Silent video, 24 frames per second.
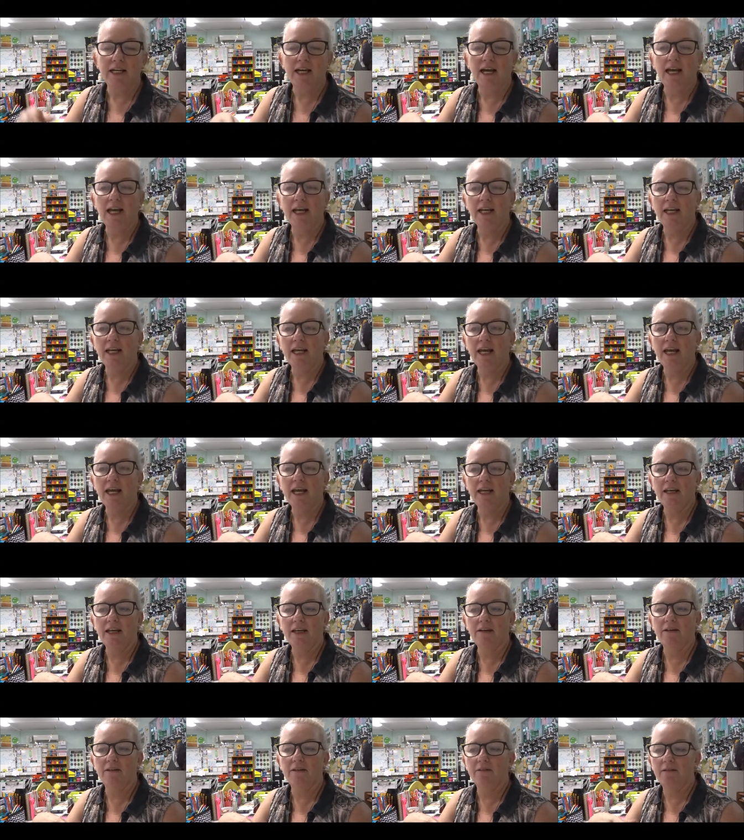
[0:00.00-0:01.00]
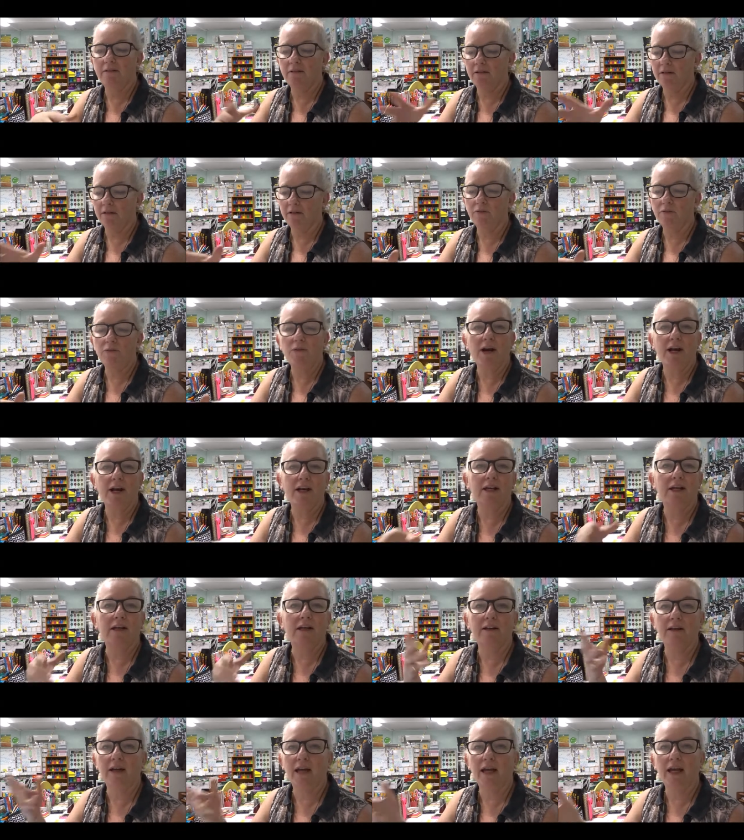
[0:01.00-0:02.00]
and had read
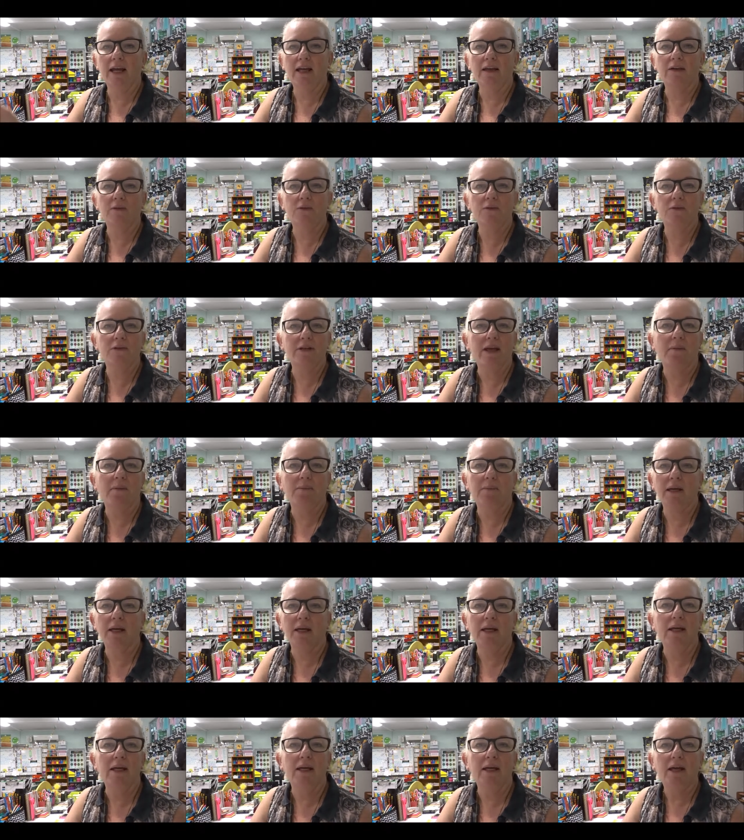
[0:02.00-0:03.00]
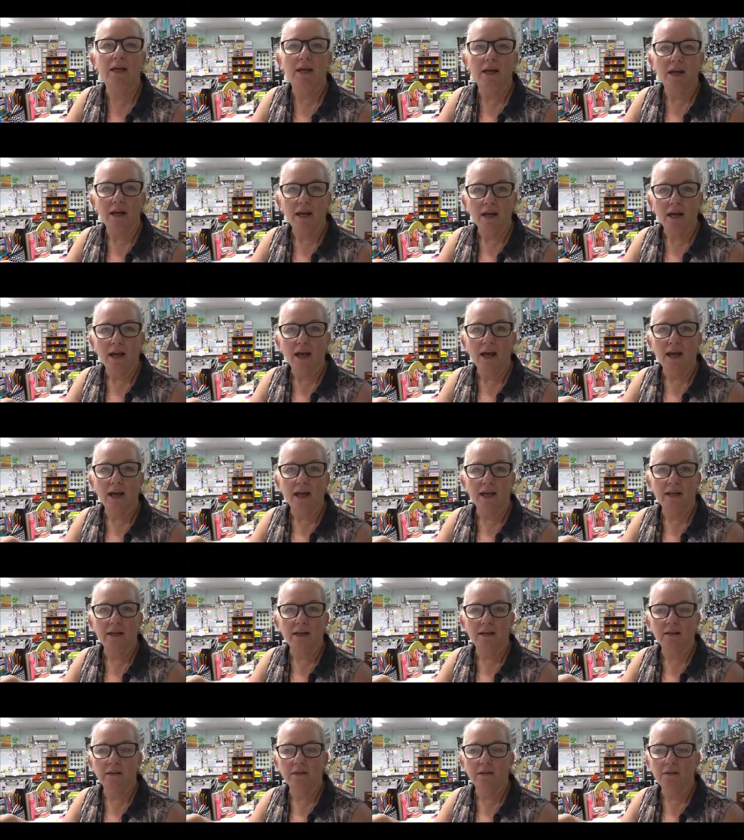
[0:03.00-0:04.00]
it and was happy,
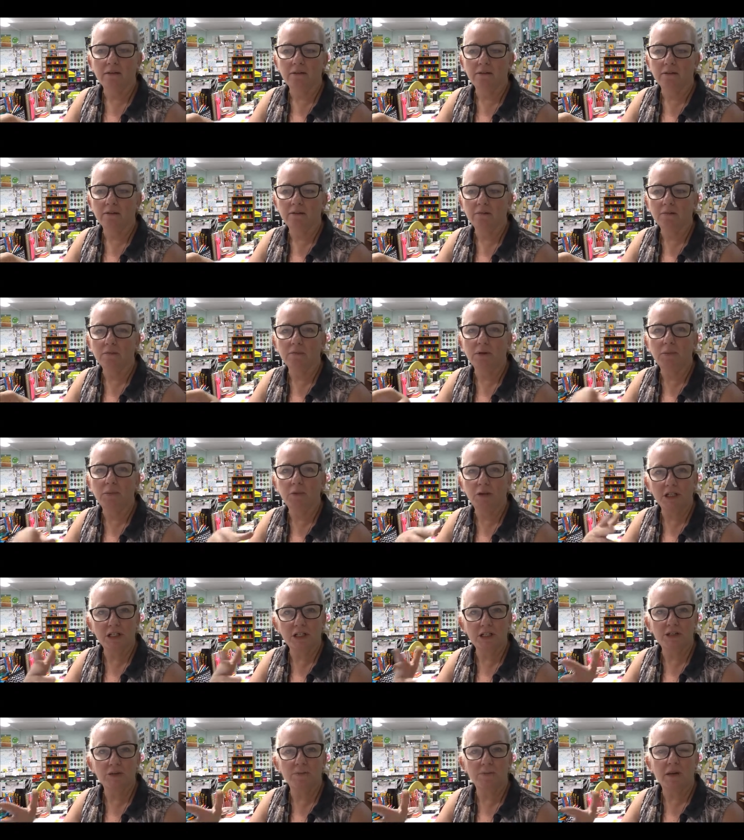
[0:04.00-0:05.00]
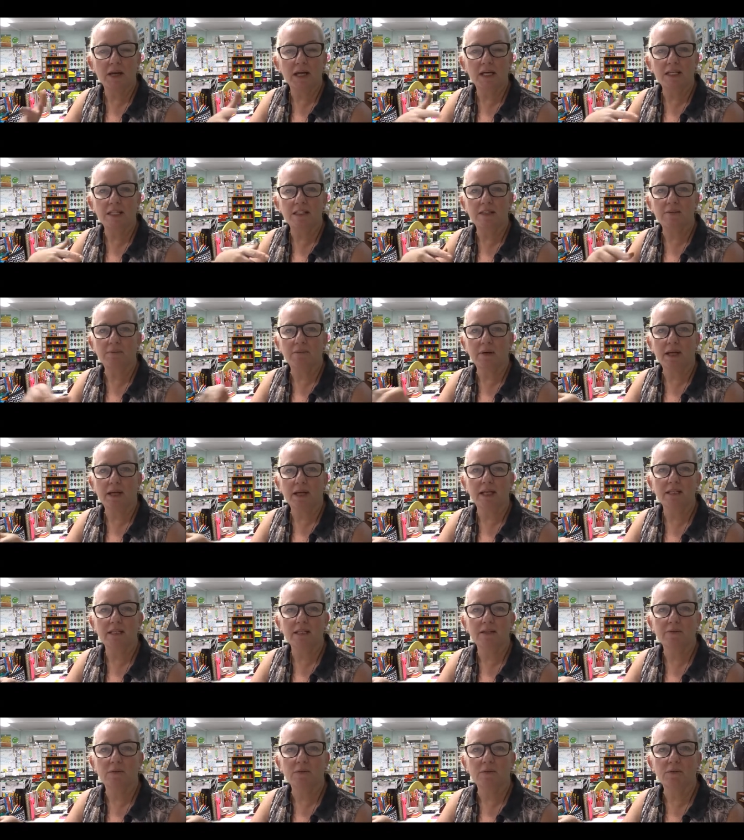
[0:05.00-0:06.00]
and we put into place some
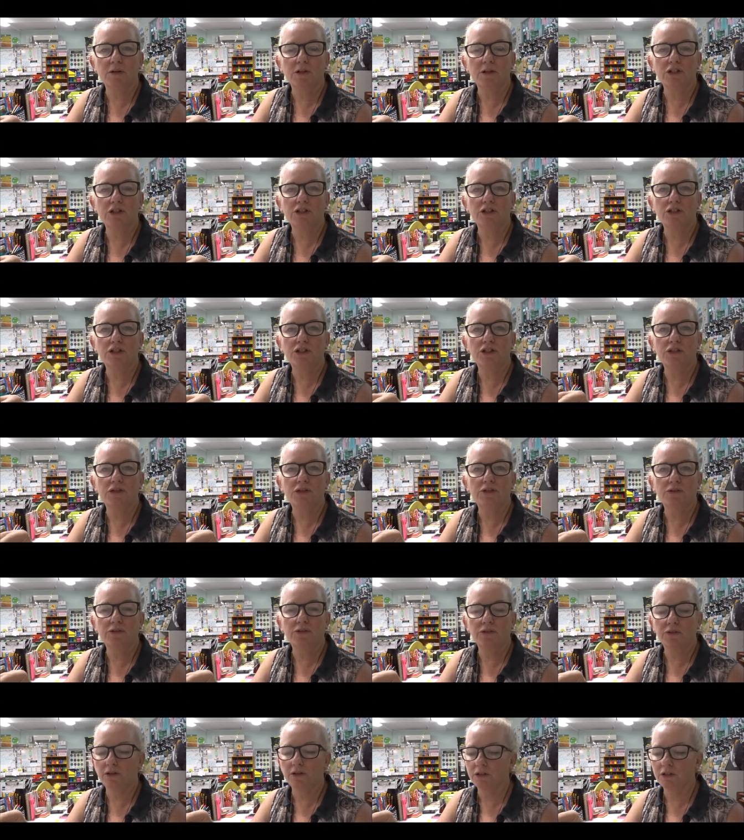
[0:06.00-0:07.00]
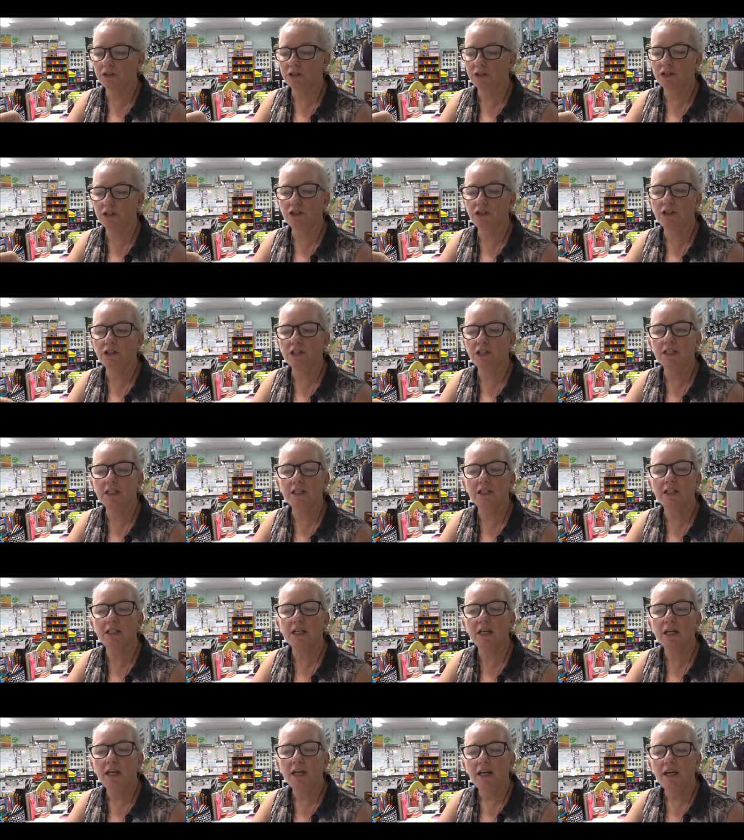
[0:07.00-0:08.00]
plans that we wanted to do for the student,
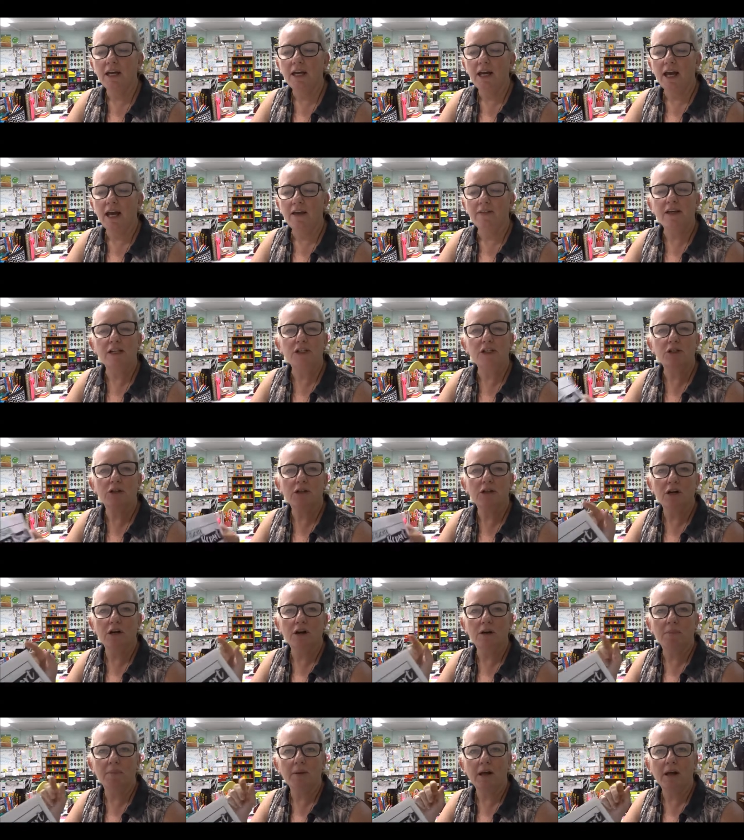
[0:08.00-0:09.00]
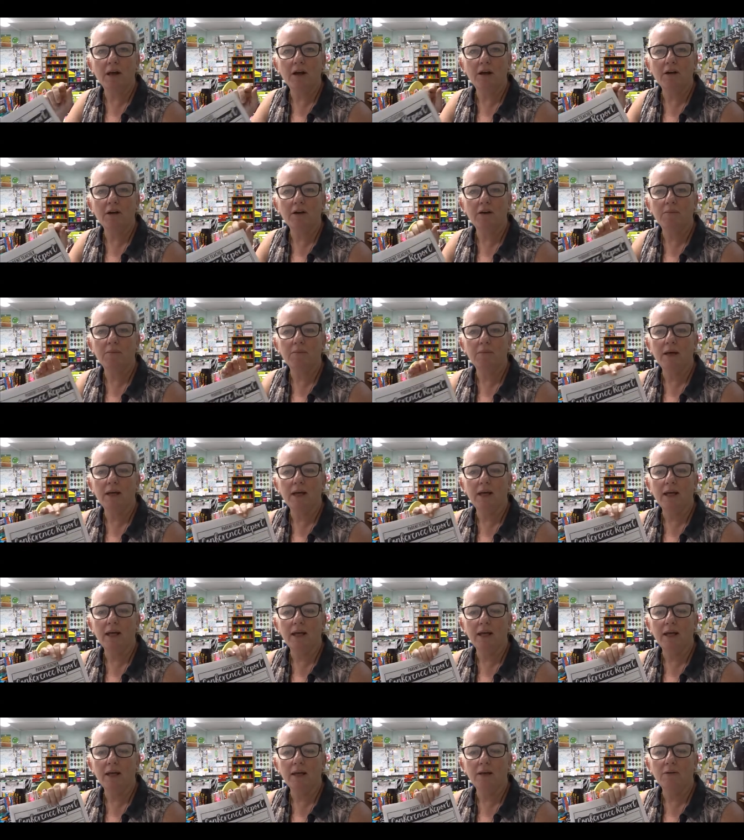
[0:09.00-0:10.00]
and they took a copy home.
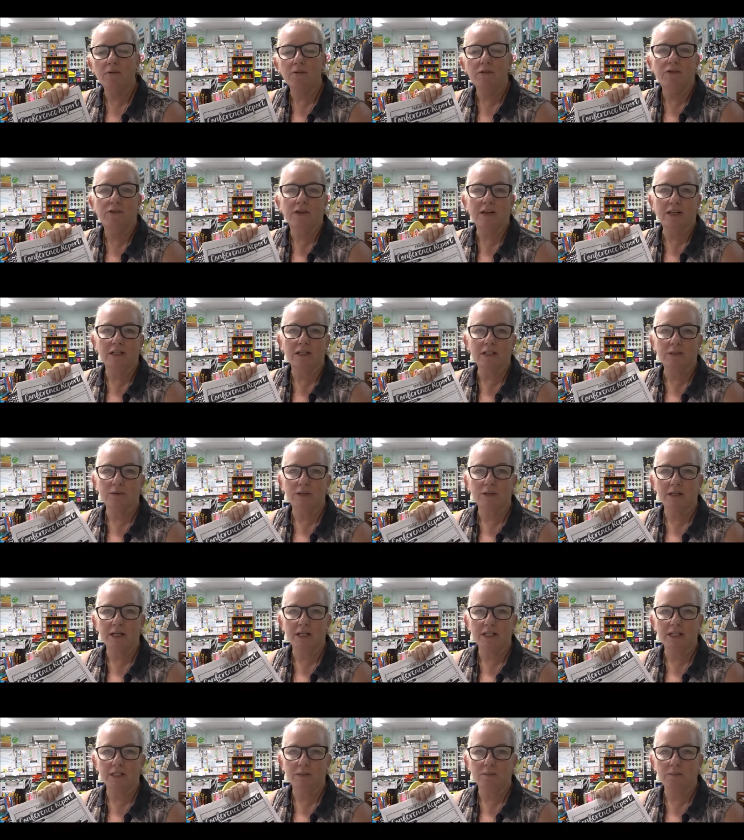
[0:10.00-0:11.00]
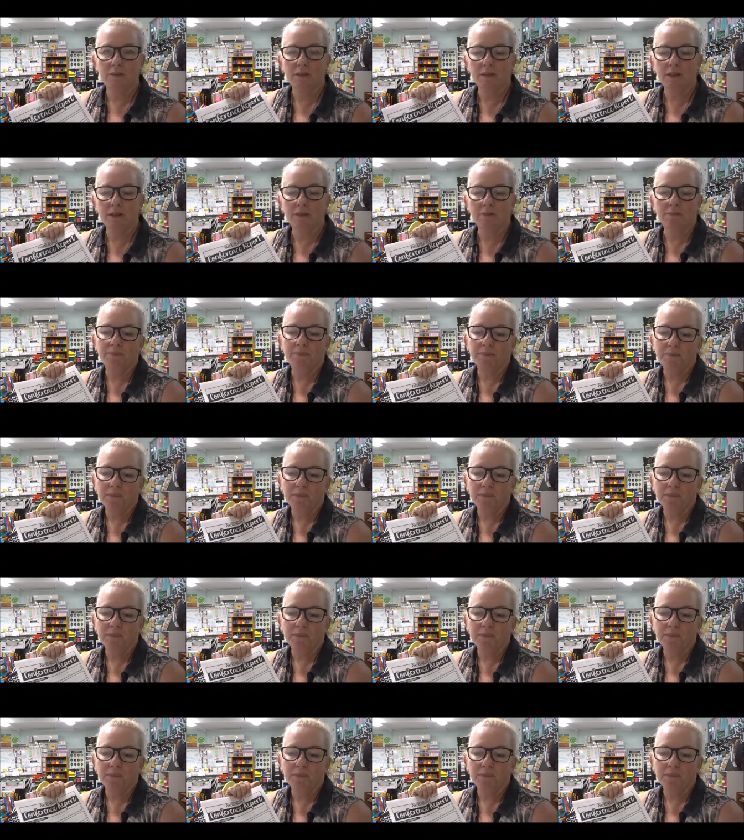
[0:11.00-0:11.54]
And it was funny because one husband